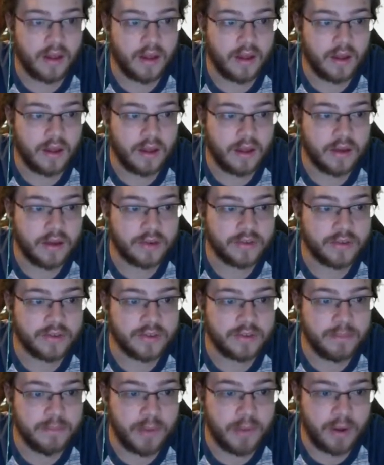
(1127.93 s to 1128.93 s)
Energy
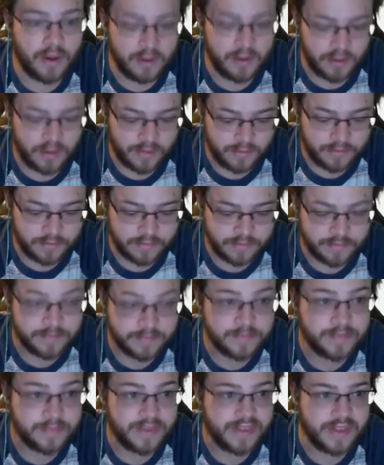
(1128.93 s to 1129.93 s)
Ball?
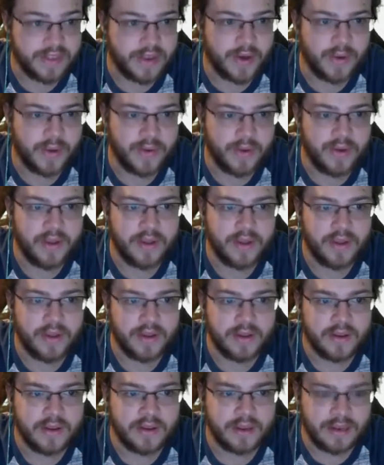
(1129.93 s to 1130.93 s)
No?
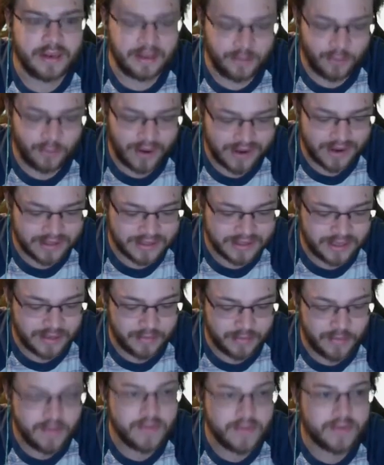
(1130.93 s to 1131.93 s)
Any grass type
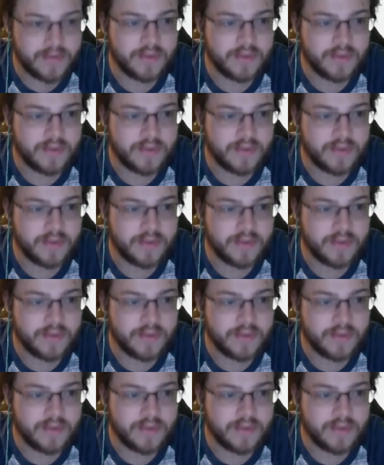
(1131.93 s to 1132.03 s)
move?